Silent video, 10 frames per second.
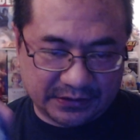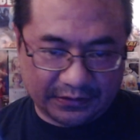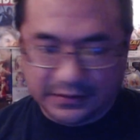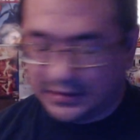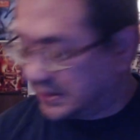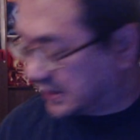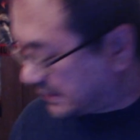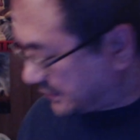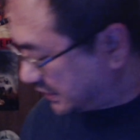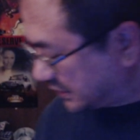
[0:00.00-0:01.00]
You know,
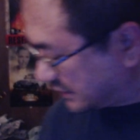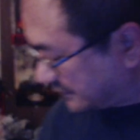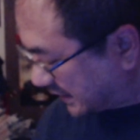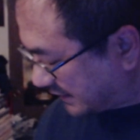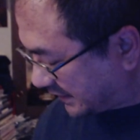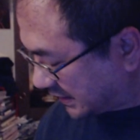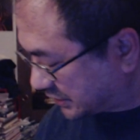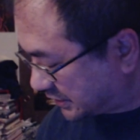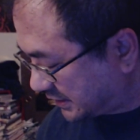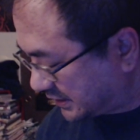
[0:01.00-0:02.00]
combination of live
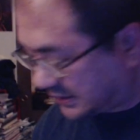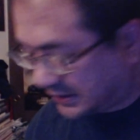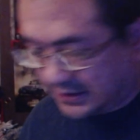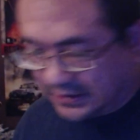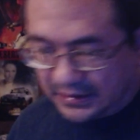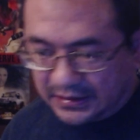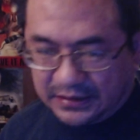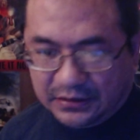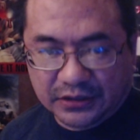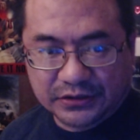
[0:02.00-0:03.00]
action
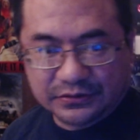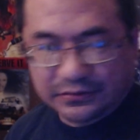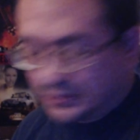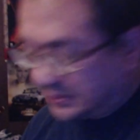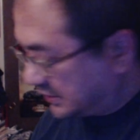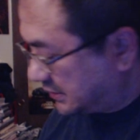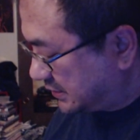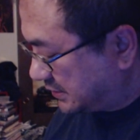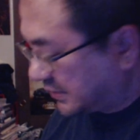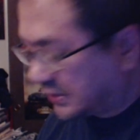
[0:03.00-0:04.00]
and cartoon.
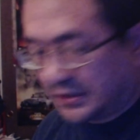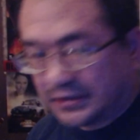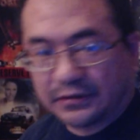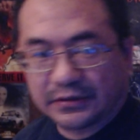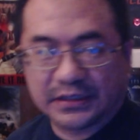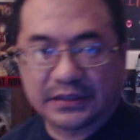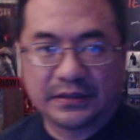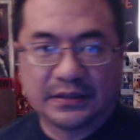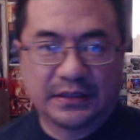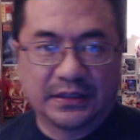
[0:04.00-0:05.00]
Macaulay
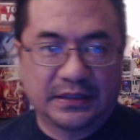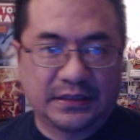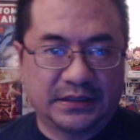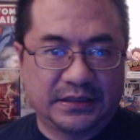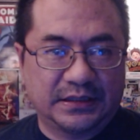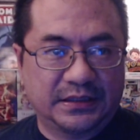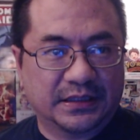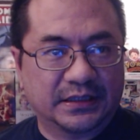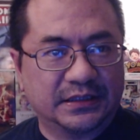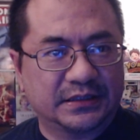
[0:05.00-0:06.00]
Culkin,
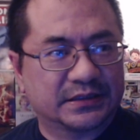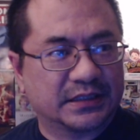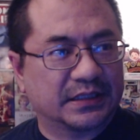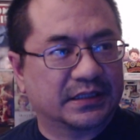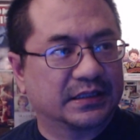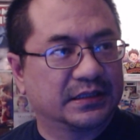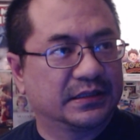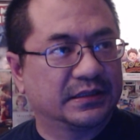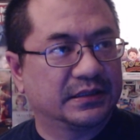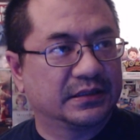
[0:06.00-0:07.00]
I think he's like,
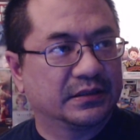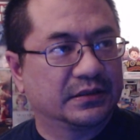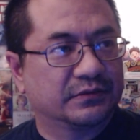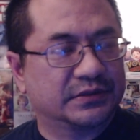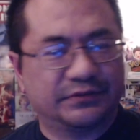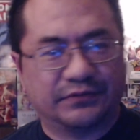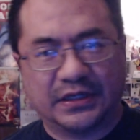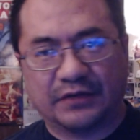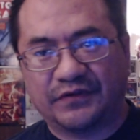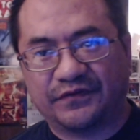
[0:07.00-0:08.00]
was he
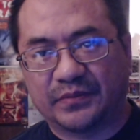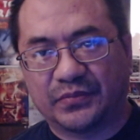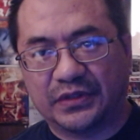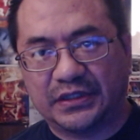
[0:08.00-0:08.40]
running away from